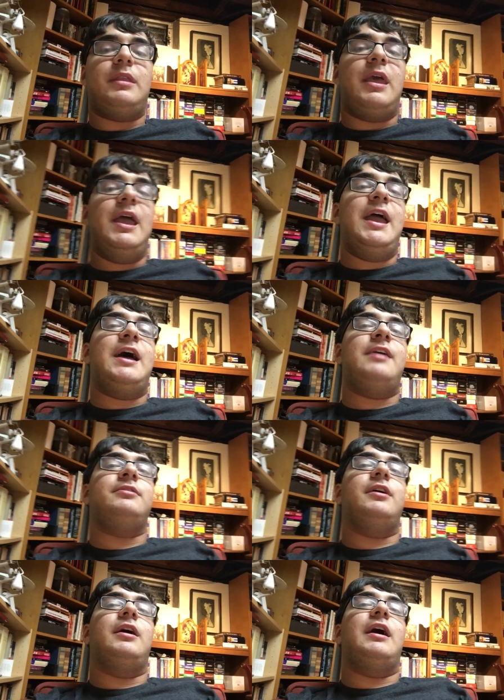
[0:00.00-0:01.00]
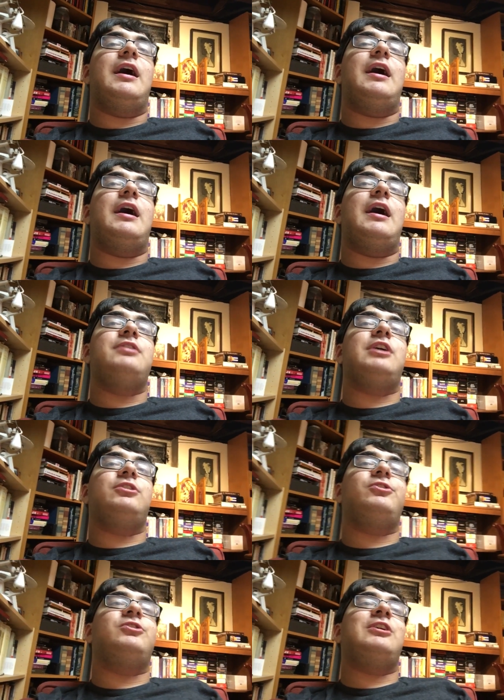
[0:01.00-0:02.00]
And
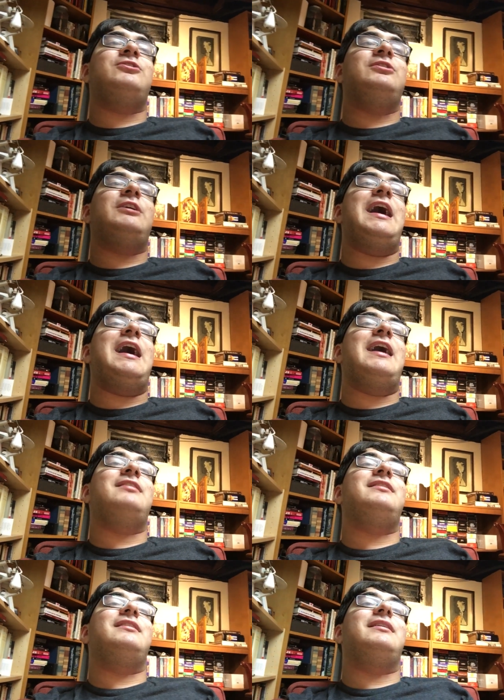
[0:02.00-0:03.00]
another suggestion there had,